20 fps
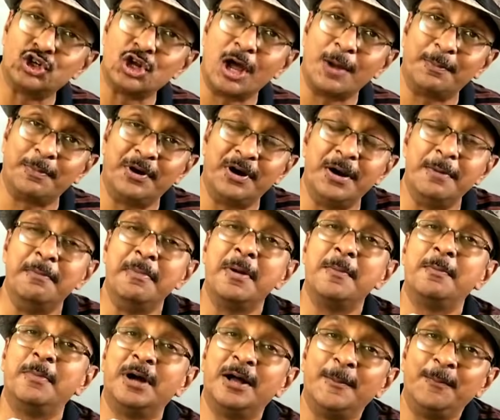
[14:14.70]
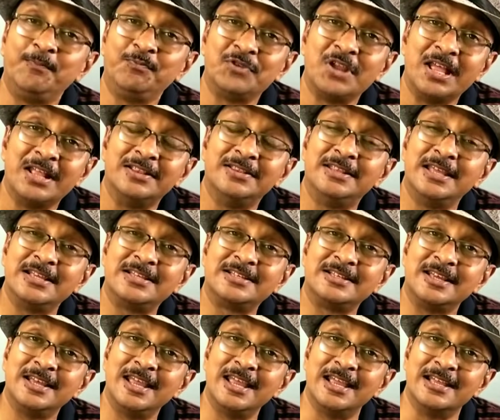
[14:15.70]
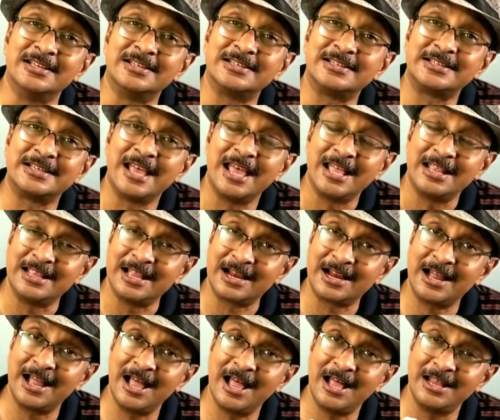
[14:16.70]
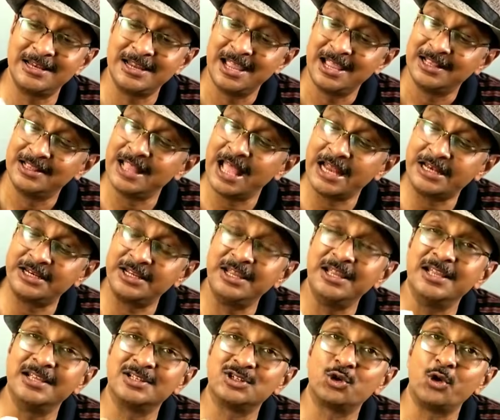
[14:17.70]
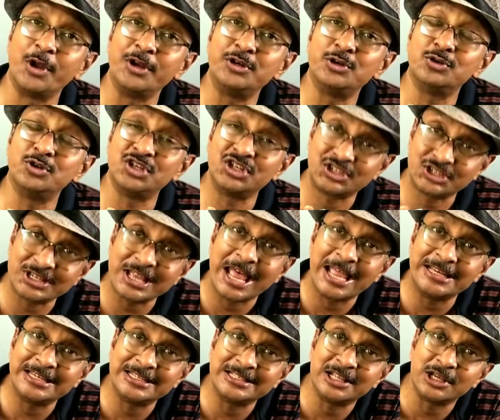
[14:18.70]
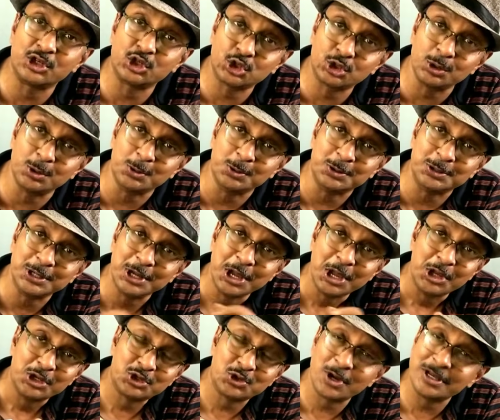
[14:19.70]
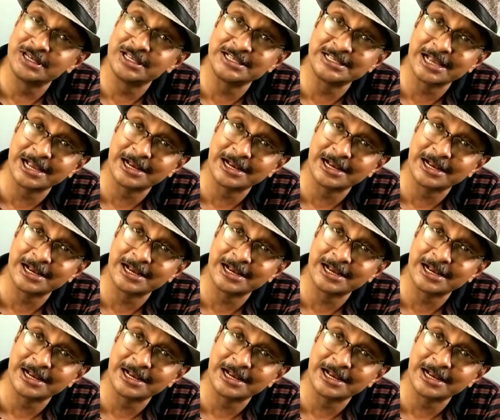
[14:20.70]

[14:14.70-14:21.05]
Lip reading: top. Remember, this is the card that is going to decide the suit. So it is a